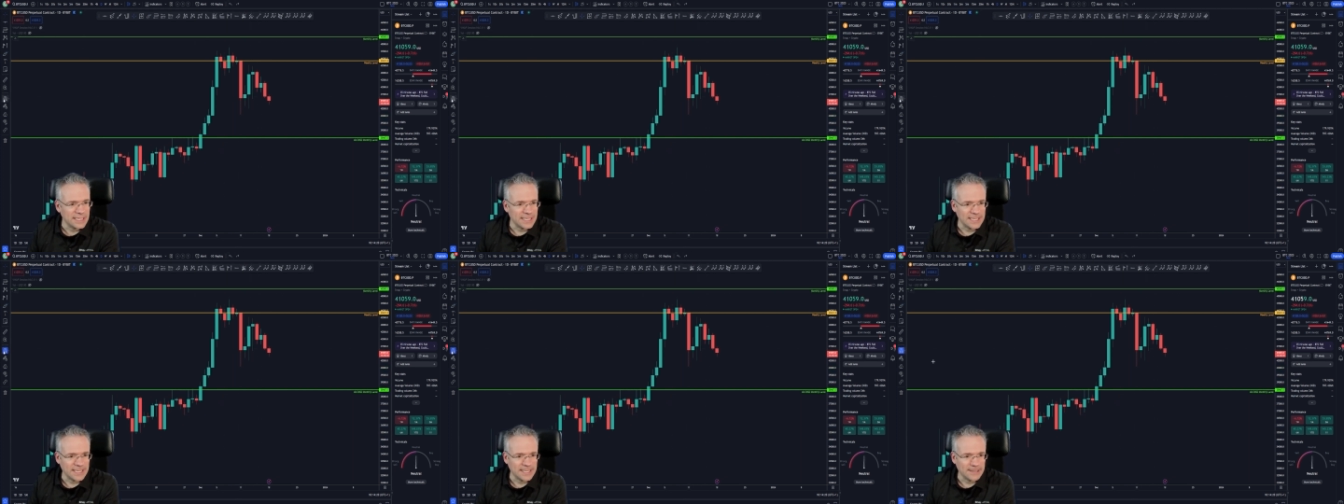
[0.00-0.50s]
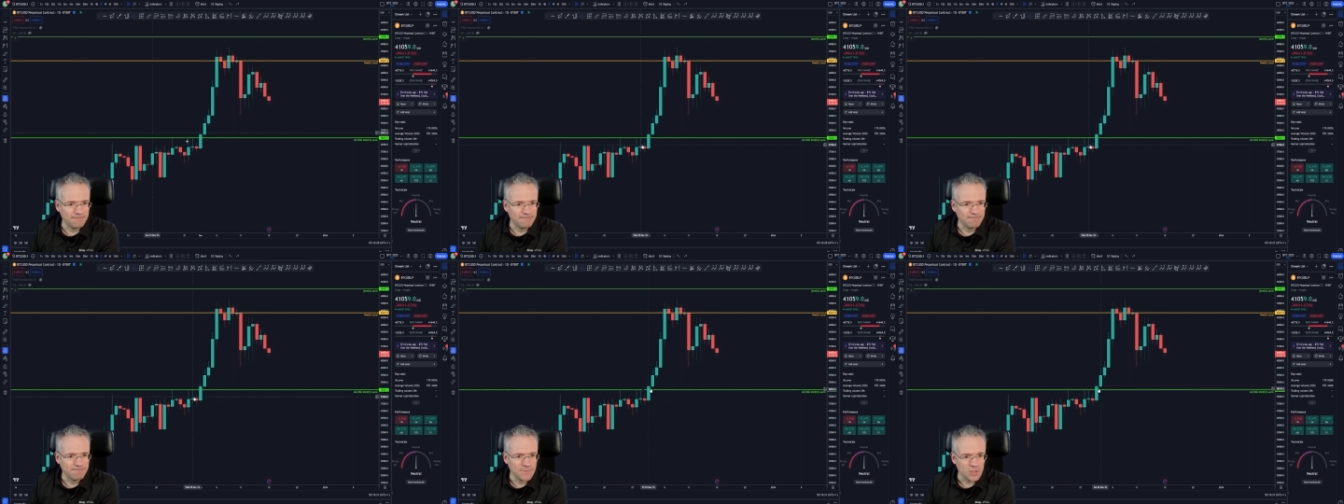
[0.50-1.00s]

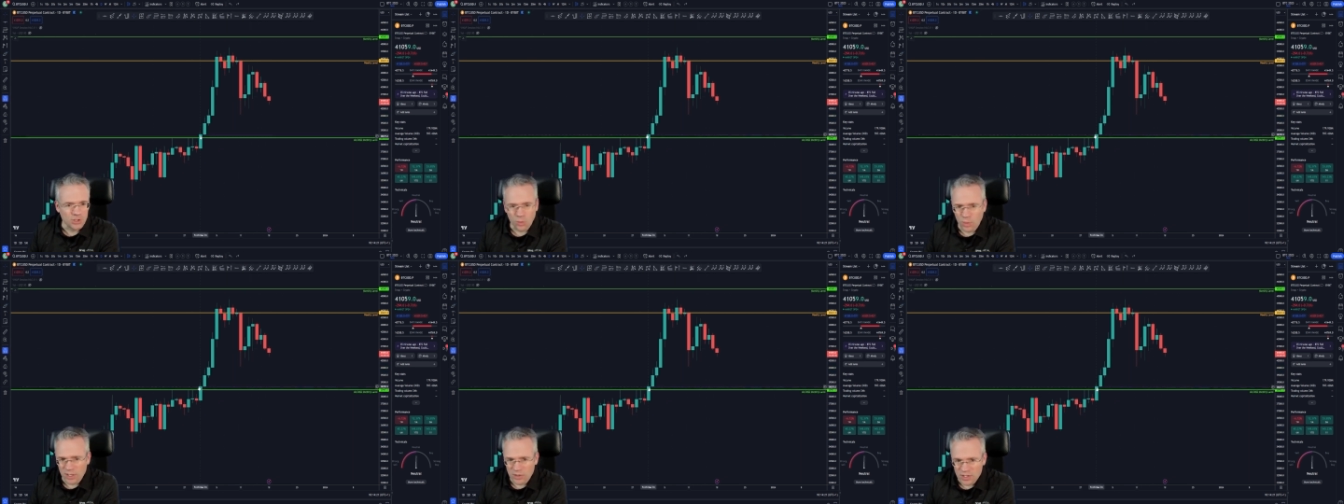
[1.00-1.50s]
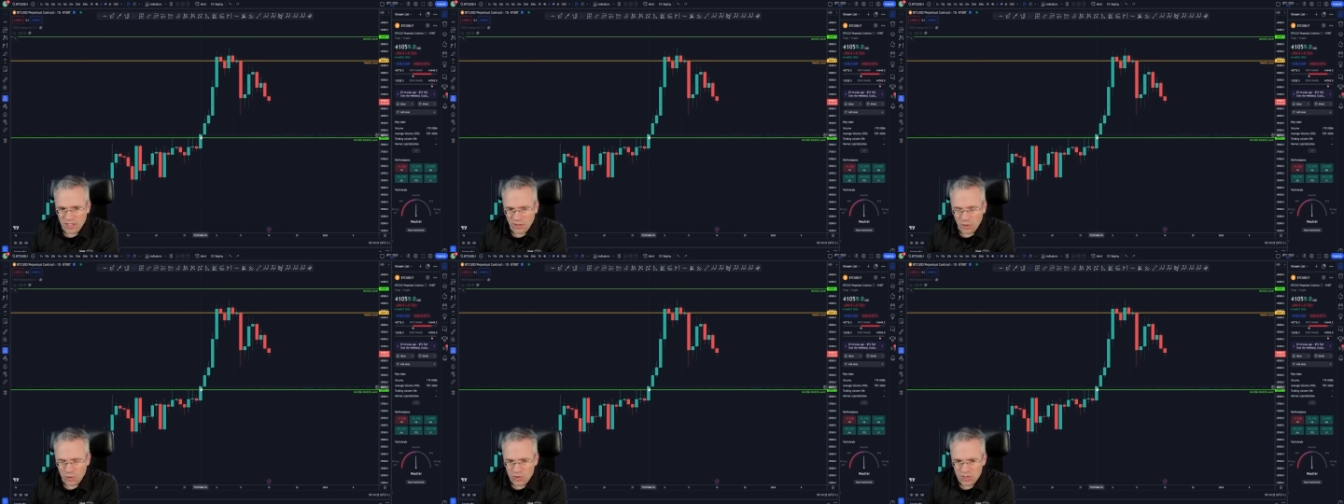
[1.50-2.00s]
Um, so when you see
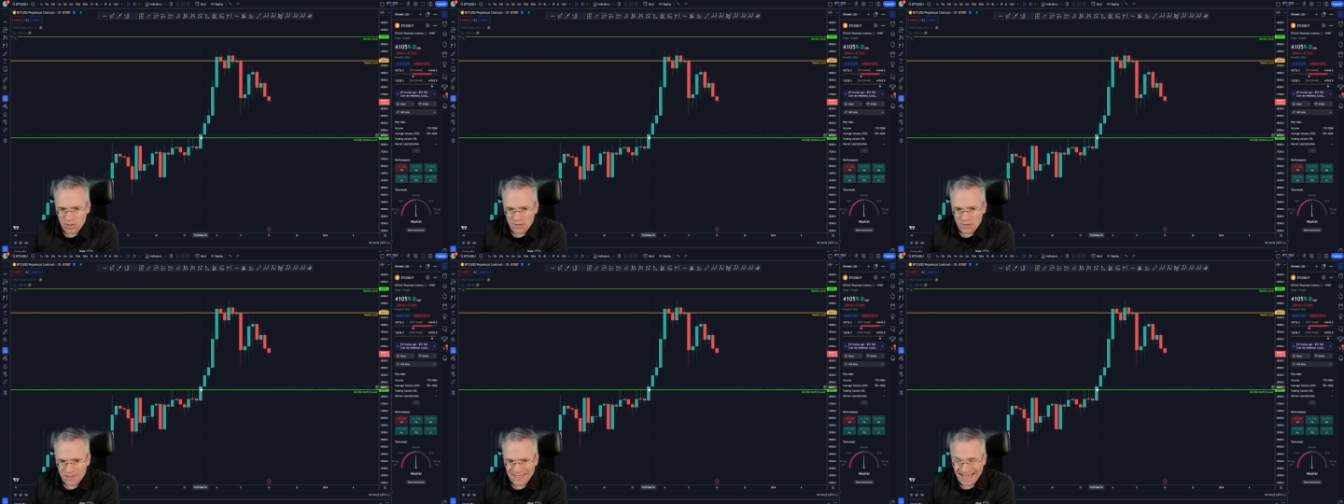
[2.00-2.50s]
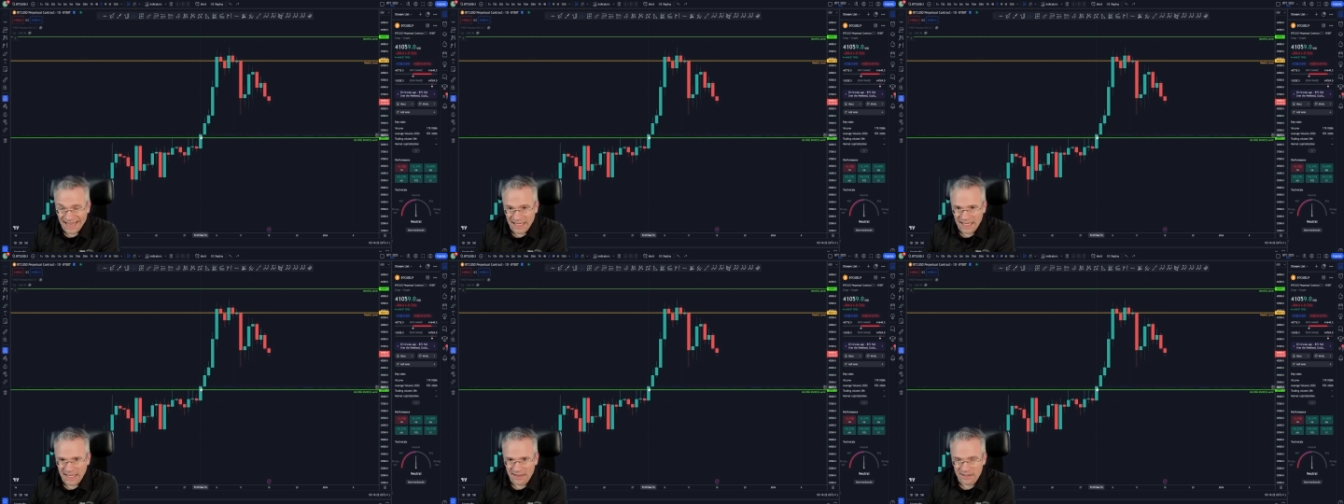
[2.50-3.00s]
those daily
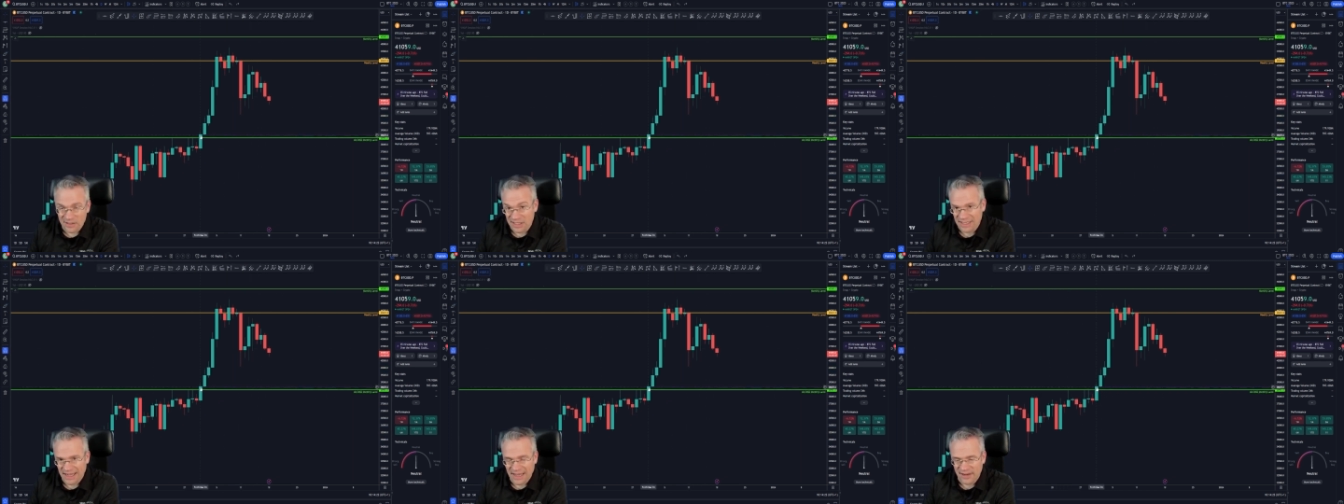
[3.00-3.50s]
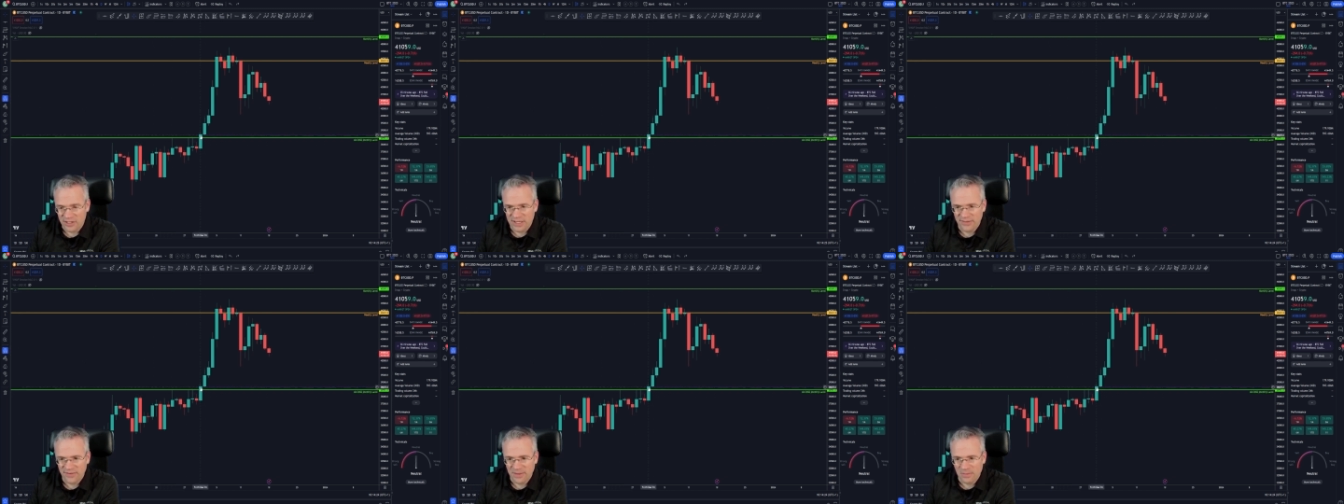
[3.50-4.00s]
can, this is a higher
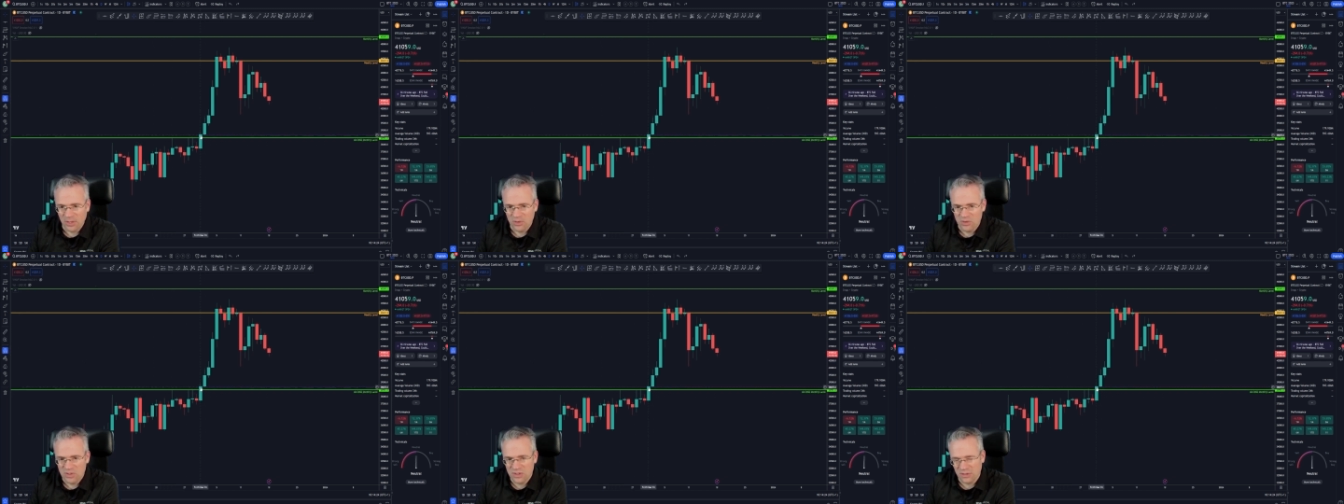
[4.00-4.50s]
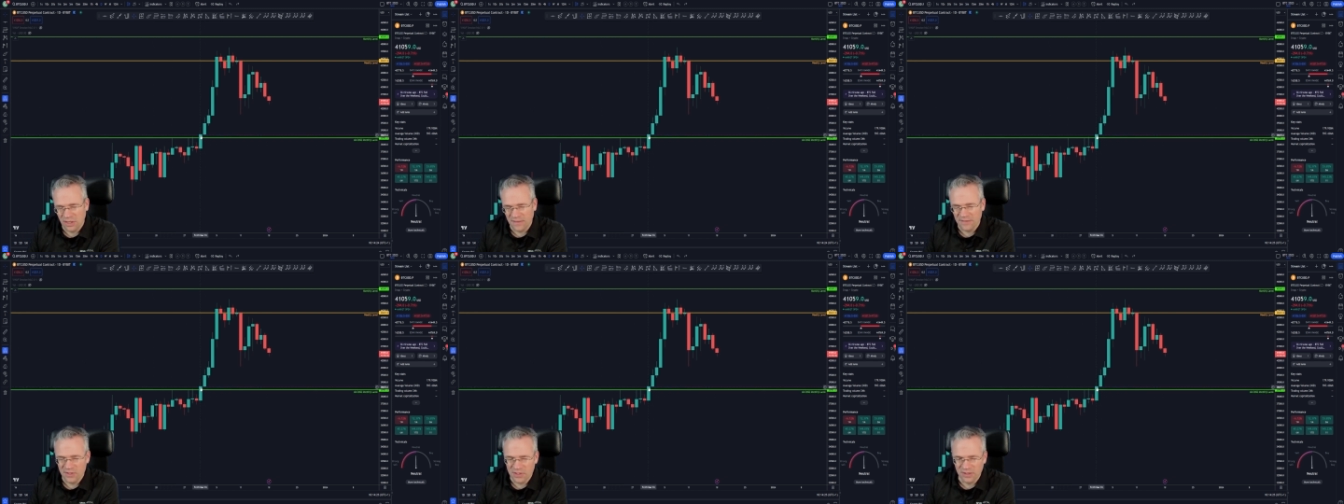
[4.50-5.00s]
time frame close, you
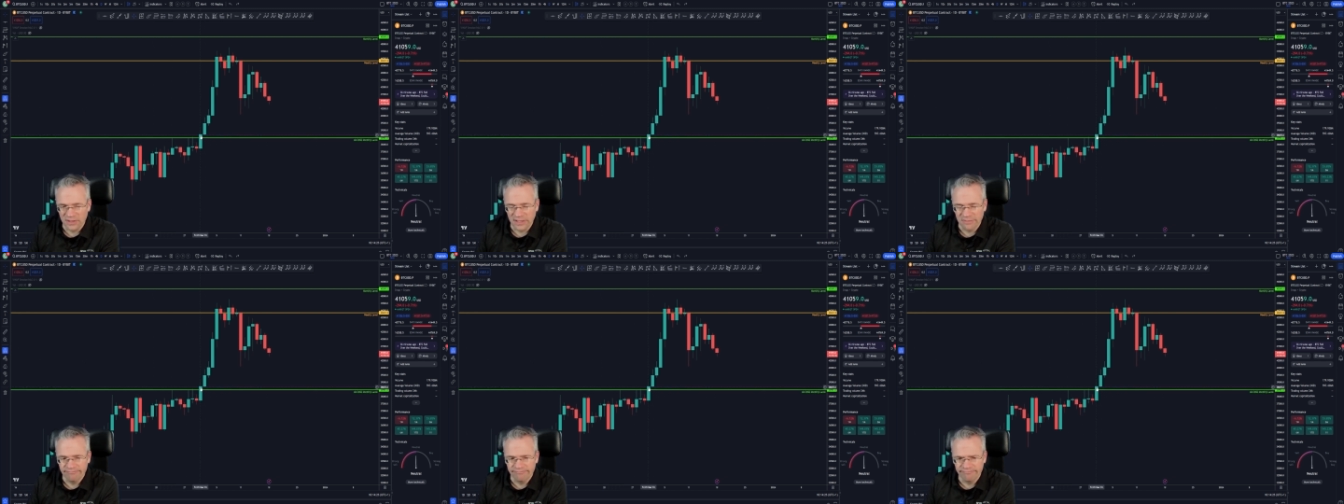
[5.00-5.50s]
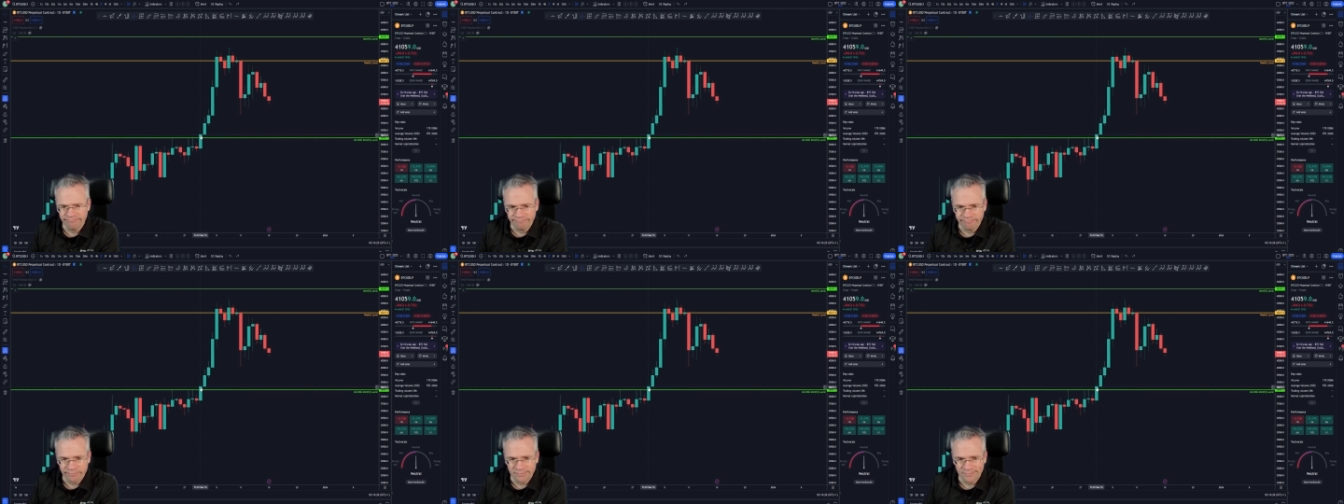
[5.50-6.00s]
have to start thinking, hmm,